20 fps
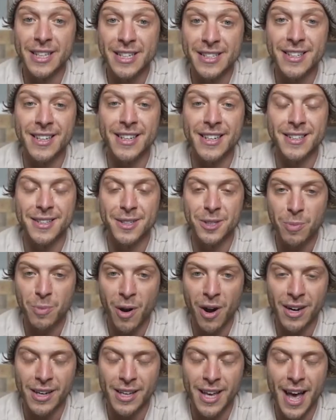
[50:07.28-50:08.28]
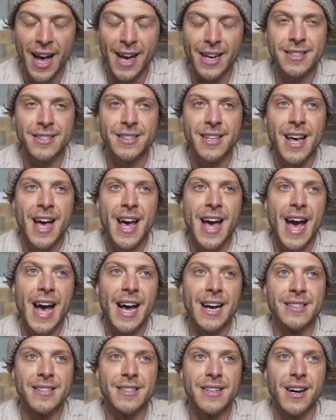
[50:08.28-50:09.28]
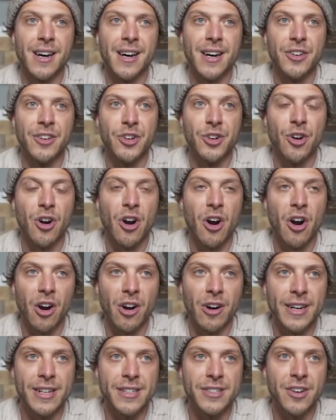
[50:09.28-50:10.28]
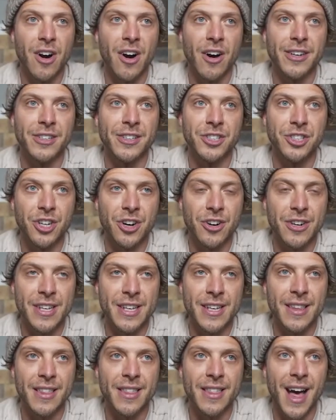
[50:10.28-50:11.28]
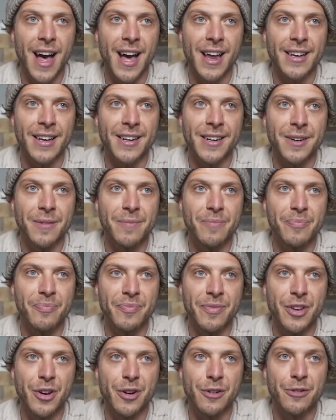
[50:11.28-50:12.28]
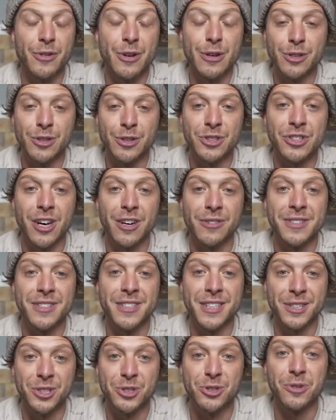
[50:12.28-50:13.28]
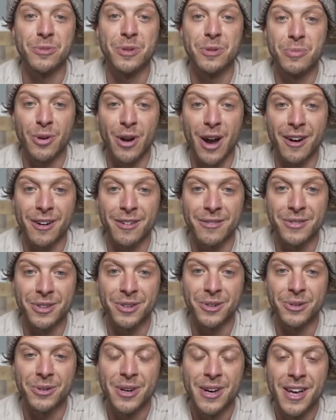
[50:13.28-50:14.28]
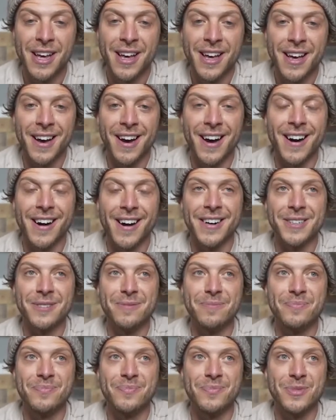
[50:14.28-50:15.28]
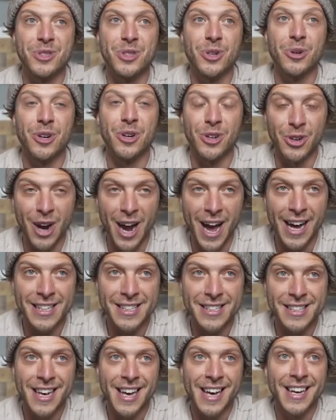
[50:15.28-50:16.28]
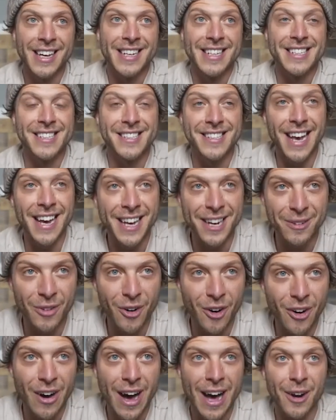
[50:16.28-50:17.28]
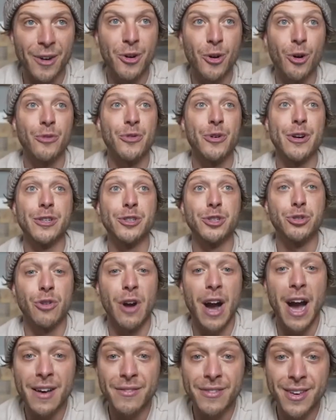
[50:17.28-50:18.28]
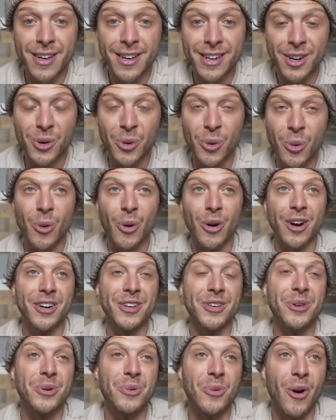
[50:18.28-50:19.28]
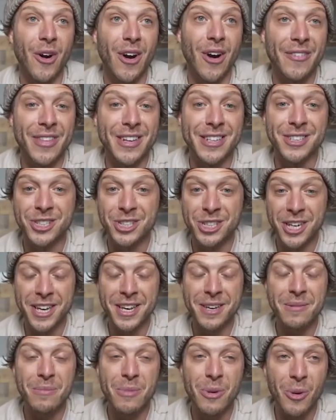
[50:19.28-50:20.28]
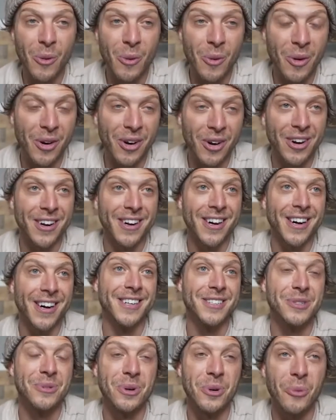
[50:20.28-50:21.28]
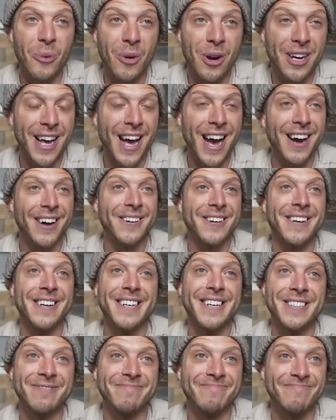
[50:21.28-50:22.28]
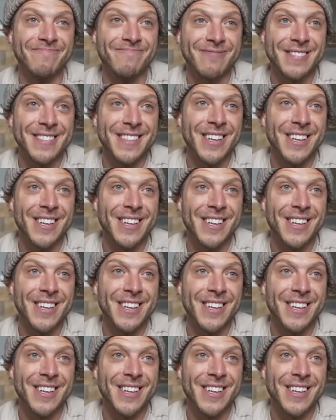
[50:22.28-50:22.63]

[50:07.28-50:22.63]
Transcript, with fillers: listening to this podcast as uh, your heart is on a journey that um, your future self is extremely proud of you. Um, so congrats. Second of all, I don't know if you're driving or you are at the gym or uh, doing a workout um,